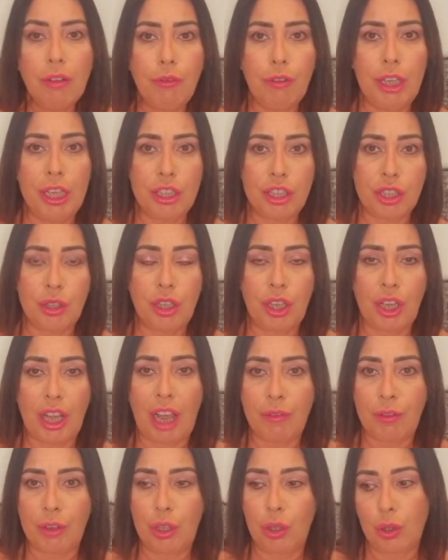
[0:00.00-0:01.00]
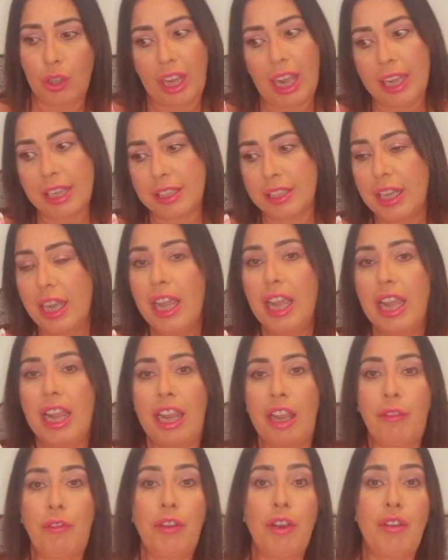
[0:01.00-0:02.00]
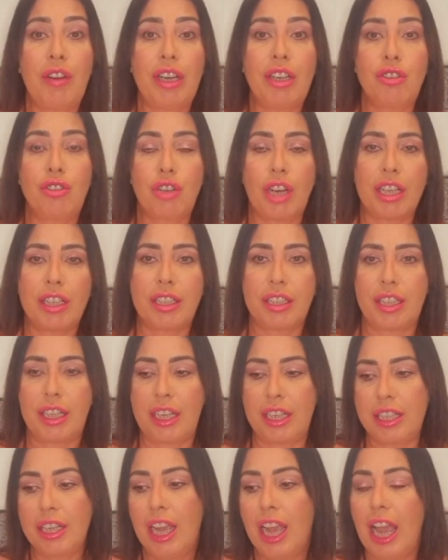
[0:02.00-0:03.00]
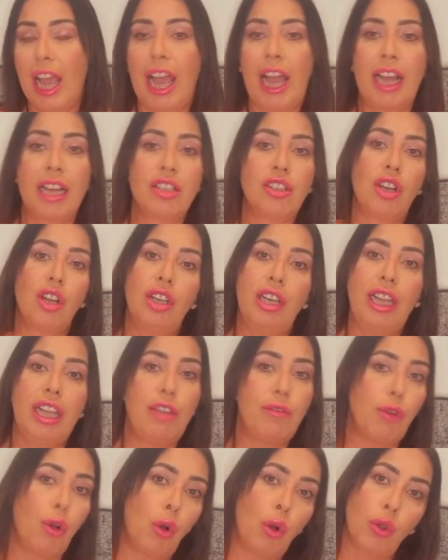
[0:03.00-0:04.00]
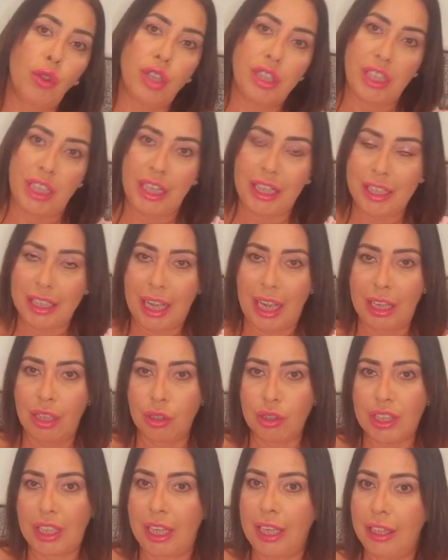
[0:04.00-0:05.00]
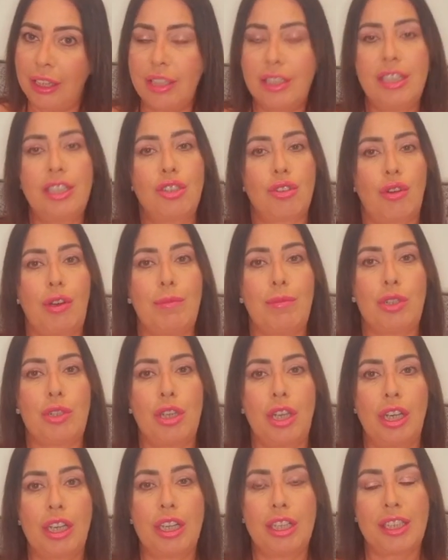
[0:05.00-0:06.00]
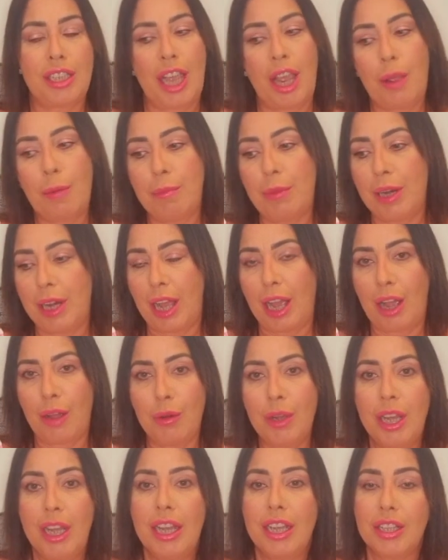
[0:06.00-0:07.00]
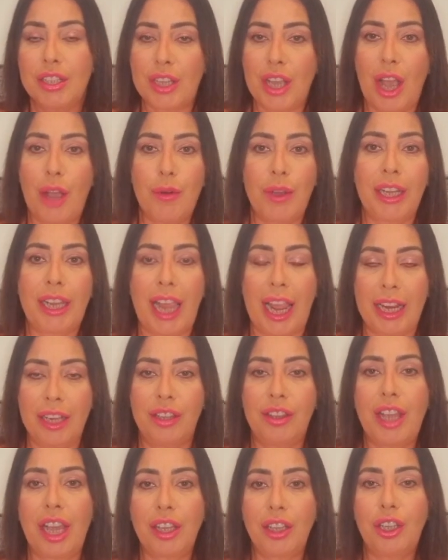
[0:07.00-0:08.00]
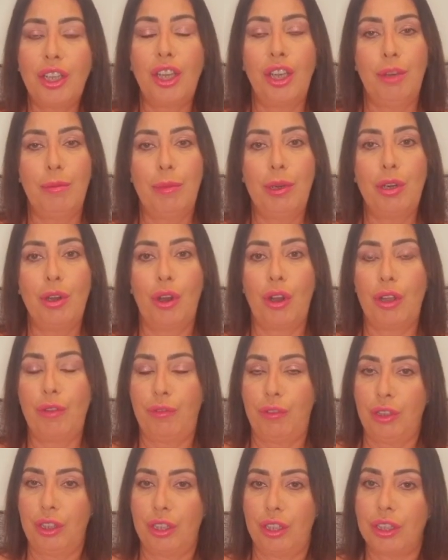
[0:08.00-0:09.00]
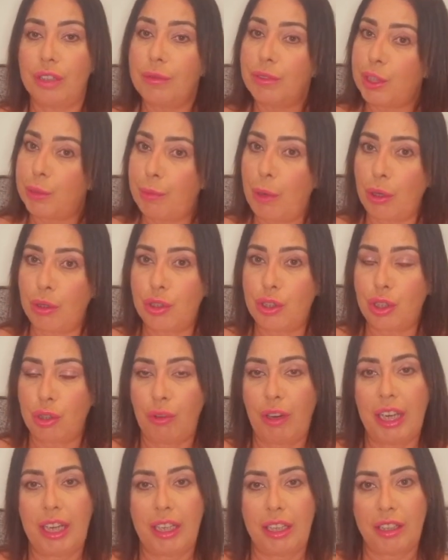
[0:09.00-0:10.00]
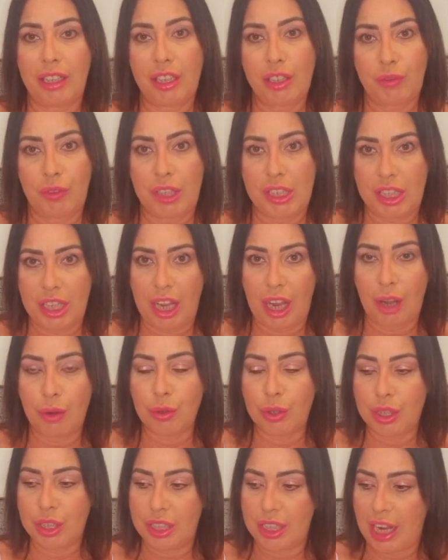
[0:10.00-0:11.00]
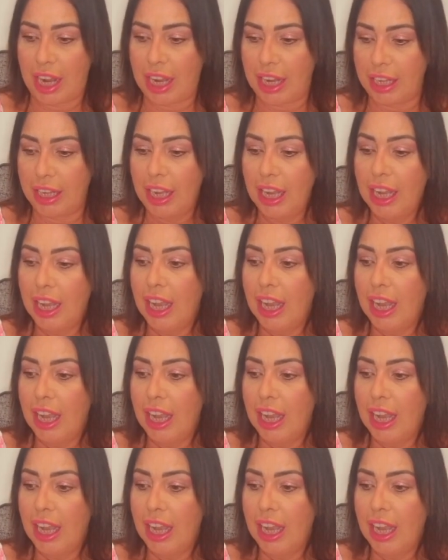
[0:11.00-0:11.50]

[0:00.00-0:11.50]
for you to have a look at if you're interested, and I'll leave all the details in the description down below. So again, thank you Minooy for sponsoring this video today.